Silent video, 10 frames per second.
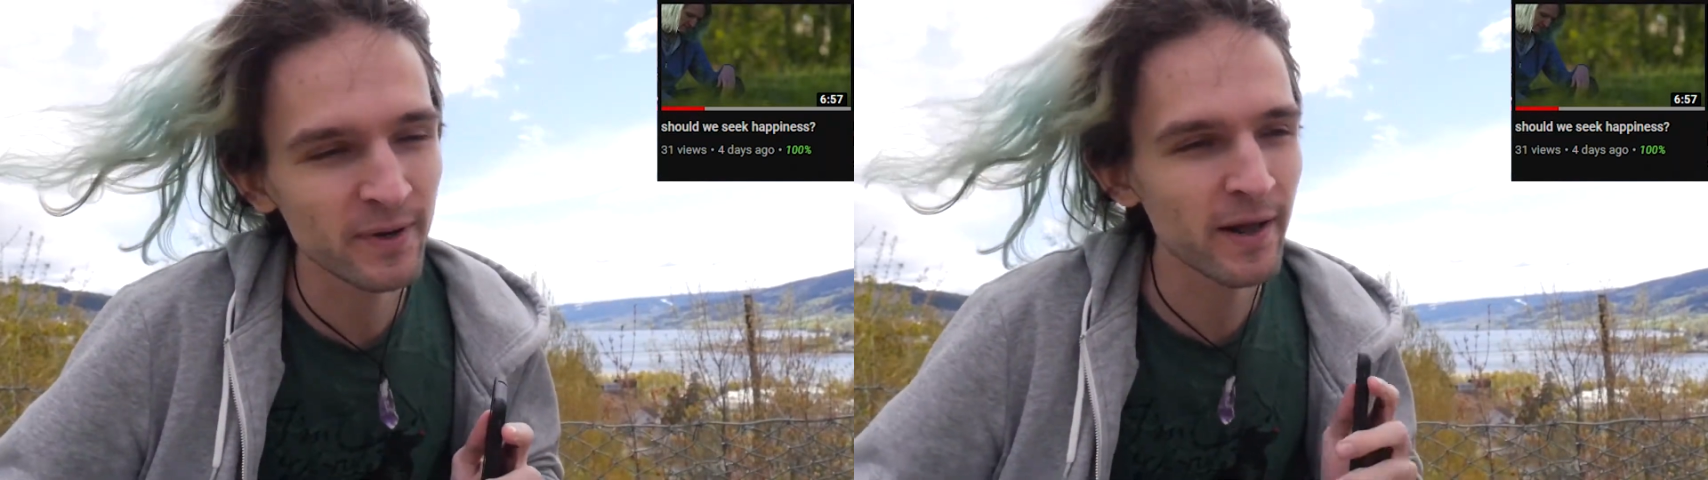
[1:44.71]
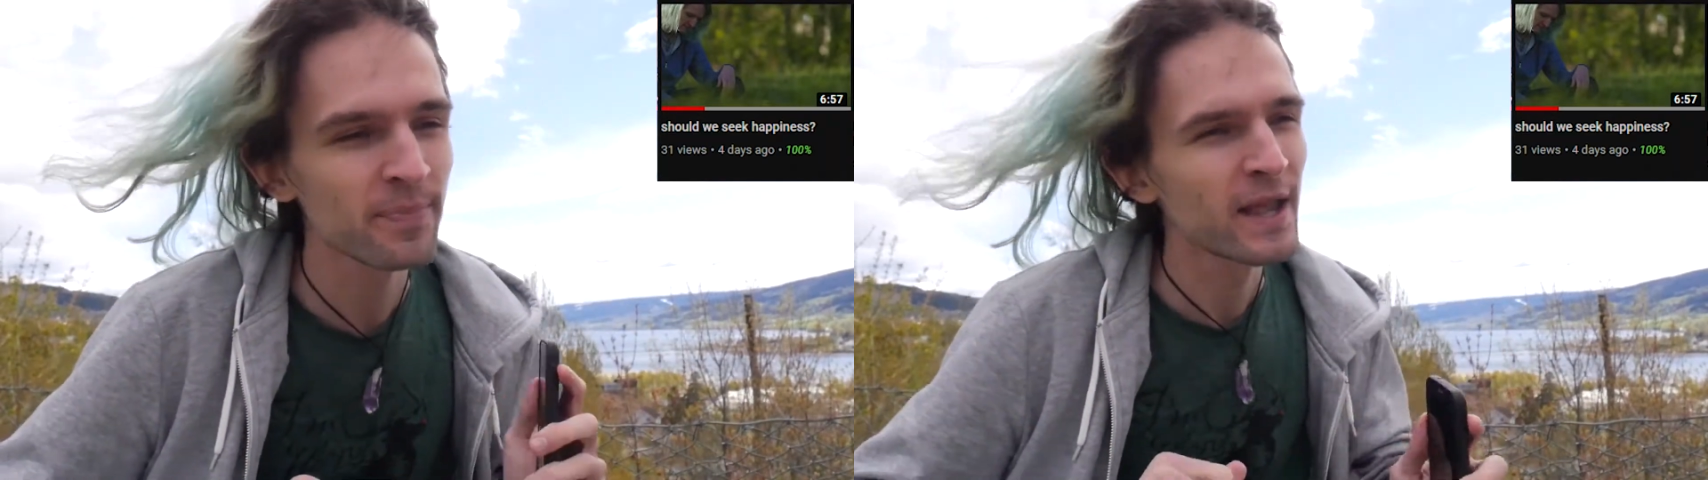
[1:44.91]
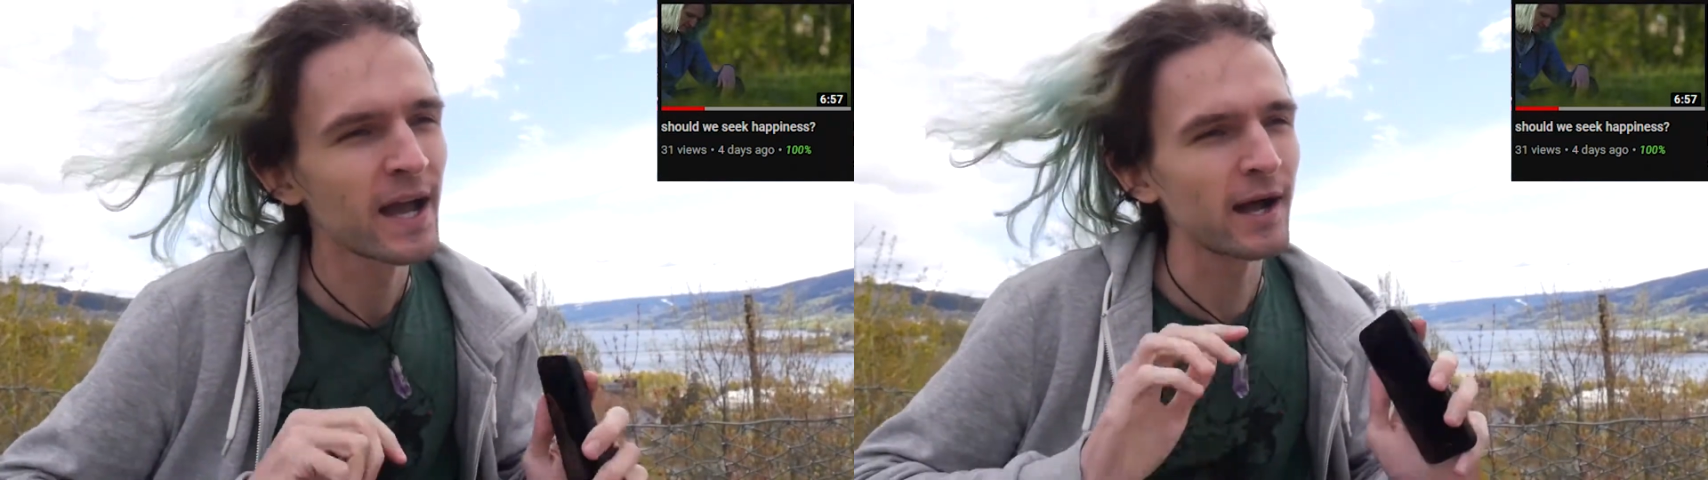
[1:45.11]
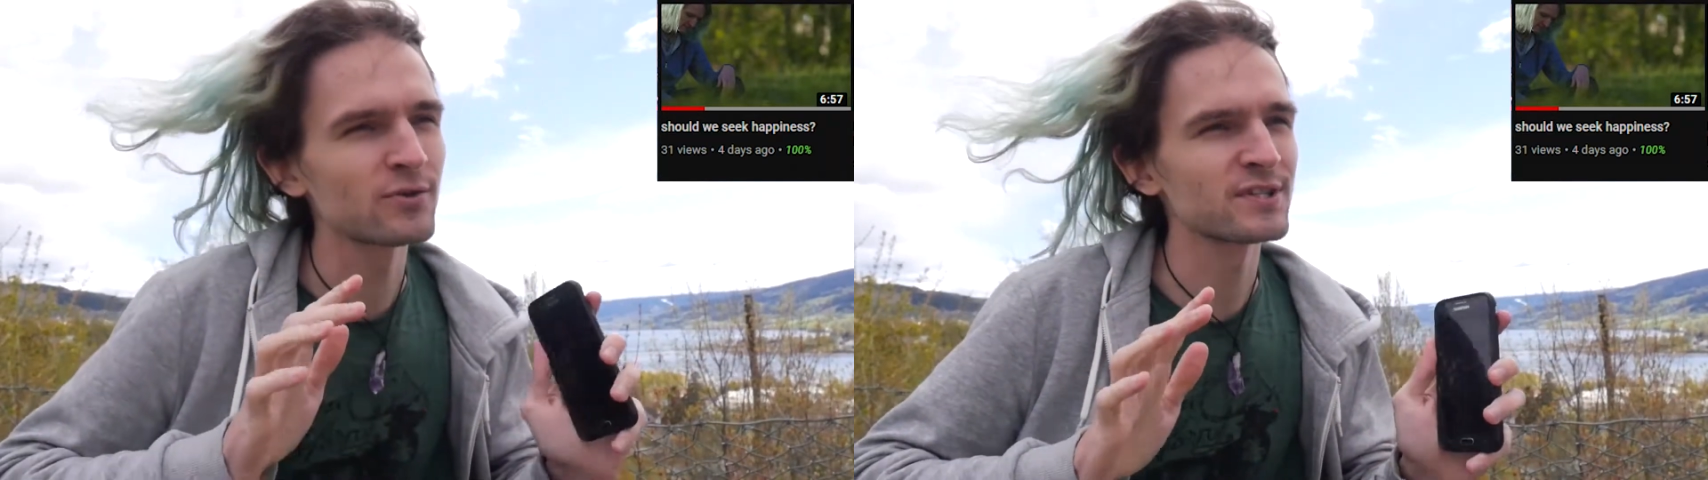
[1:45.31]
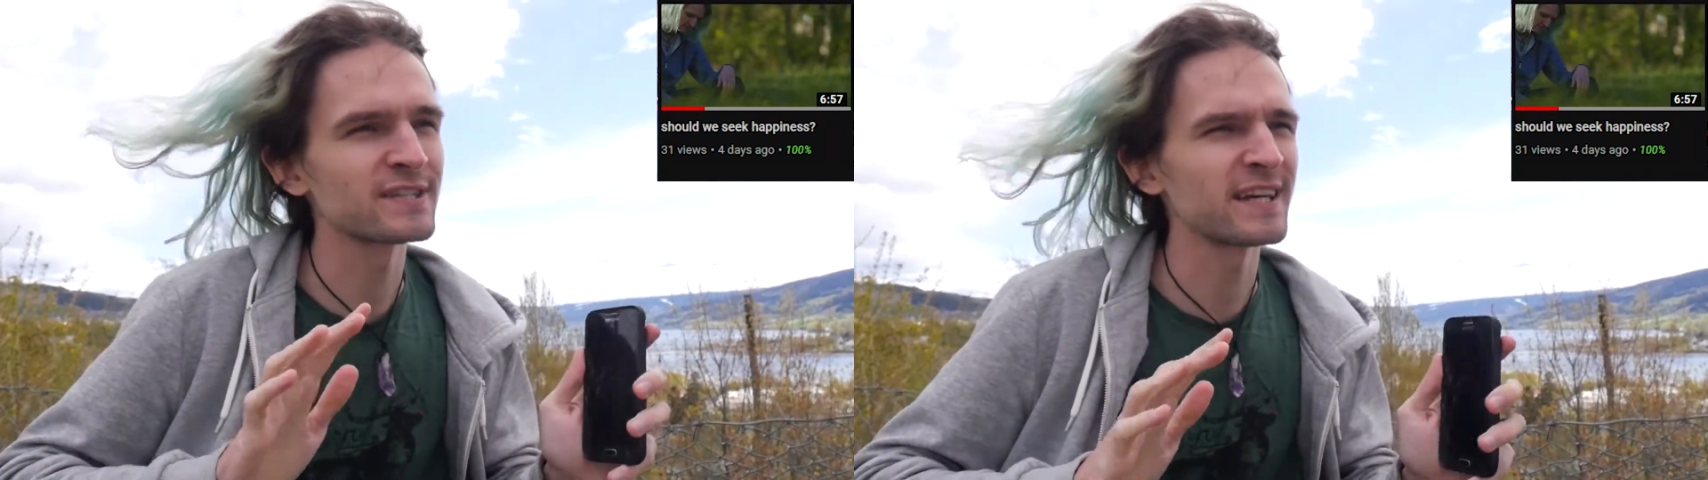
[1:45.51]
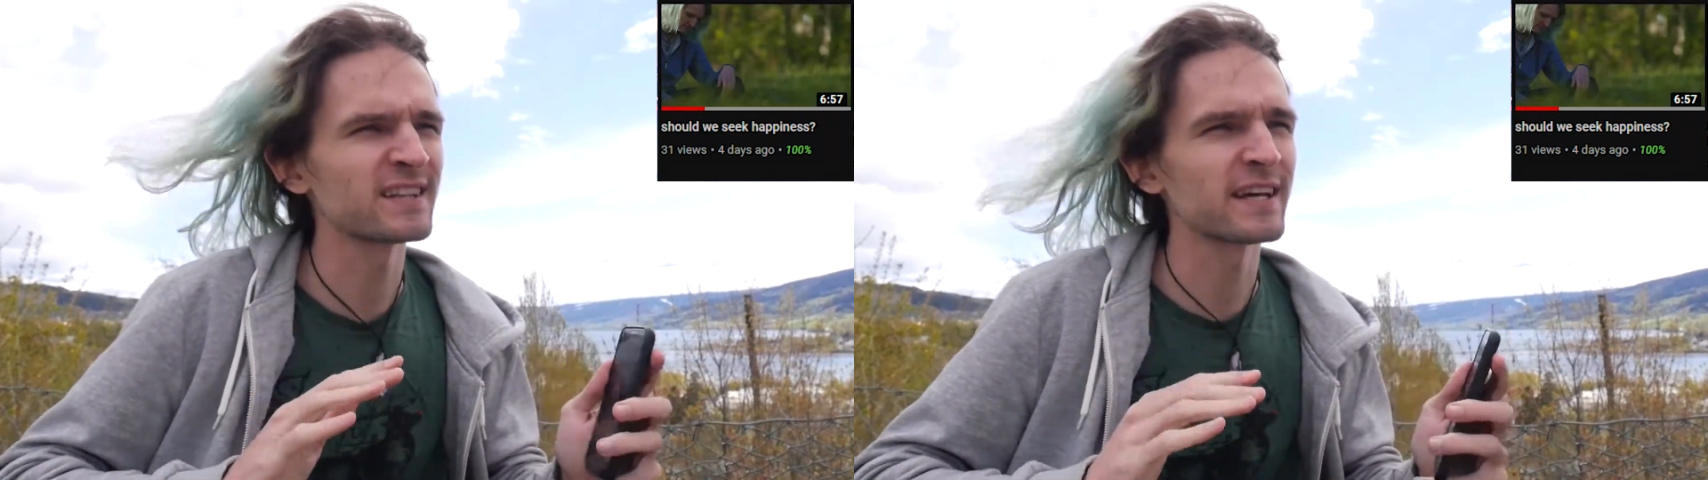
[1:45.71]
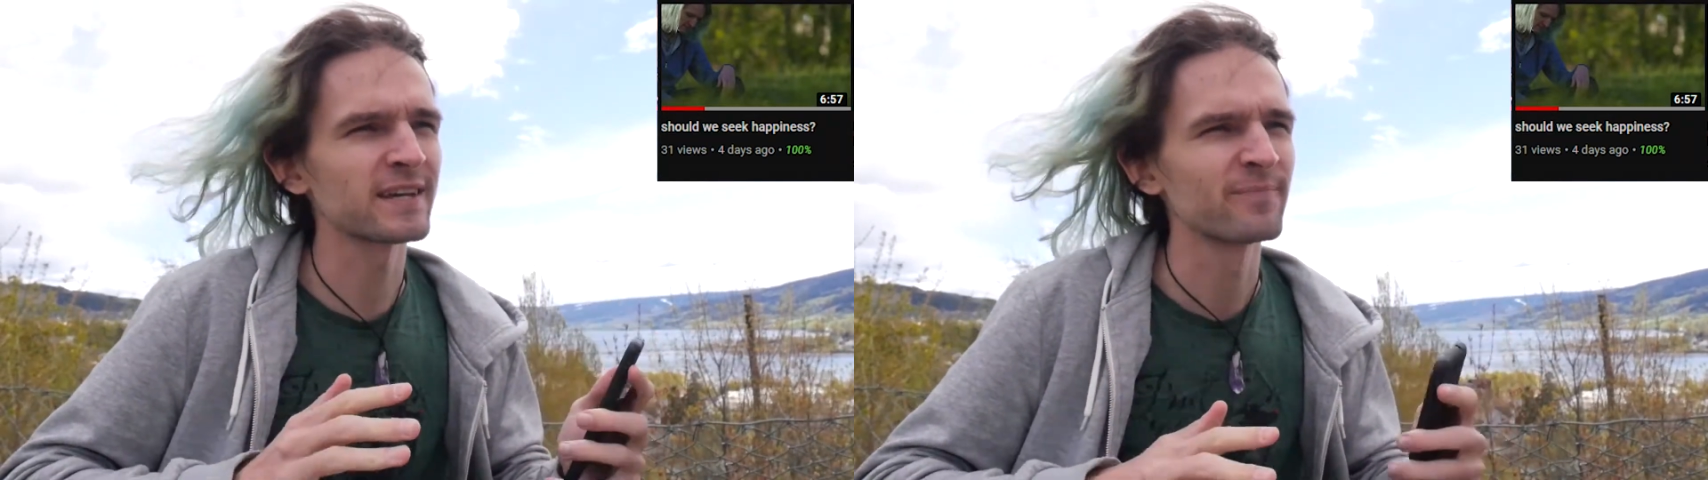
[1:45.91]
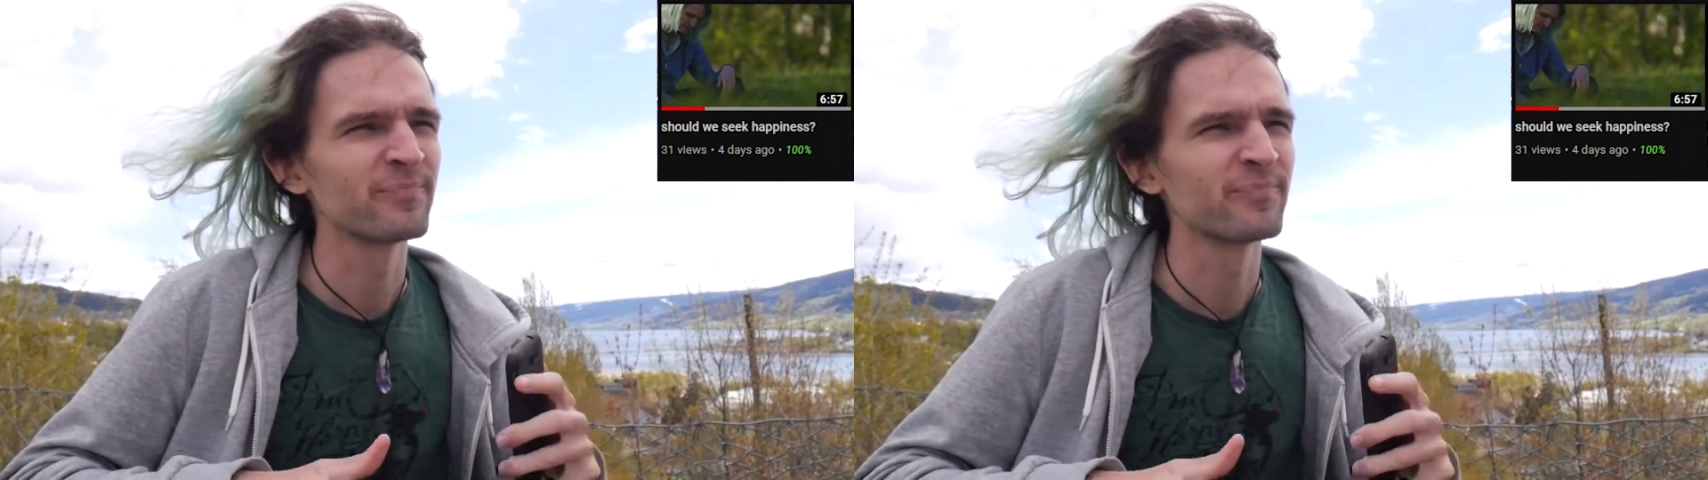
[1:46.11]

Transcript: But I, I was just saying, like,